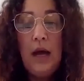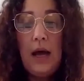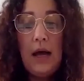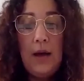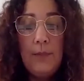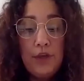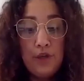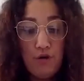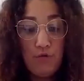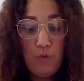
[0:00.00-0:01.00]

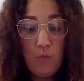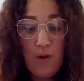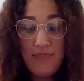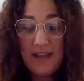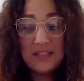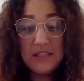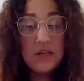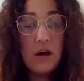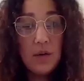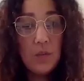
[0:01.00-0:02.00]
when they
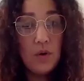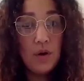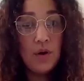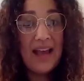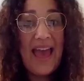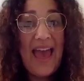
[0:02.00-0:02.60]
start work,